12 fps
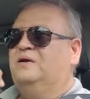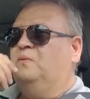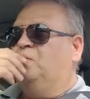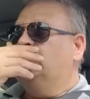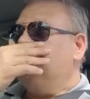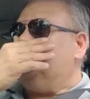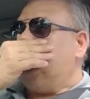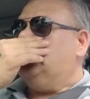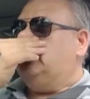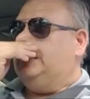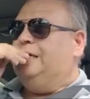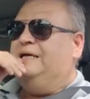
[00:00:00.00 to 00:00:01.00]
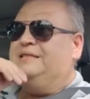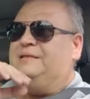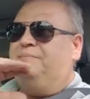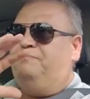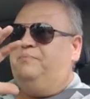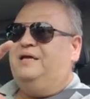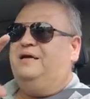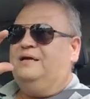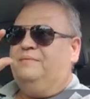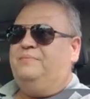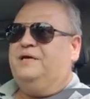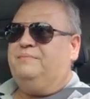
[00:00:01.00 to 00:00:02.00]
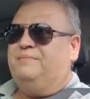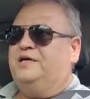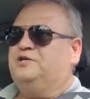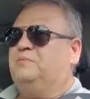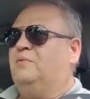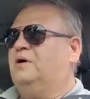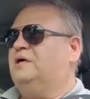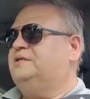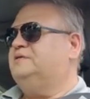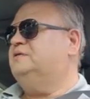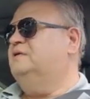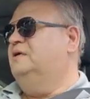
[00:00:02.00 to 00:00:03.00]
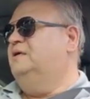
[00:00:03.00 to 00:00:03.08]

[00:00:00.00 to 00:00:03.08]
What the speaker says: ones that are going to hit the big, big major markets.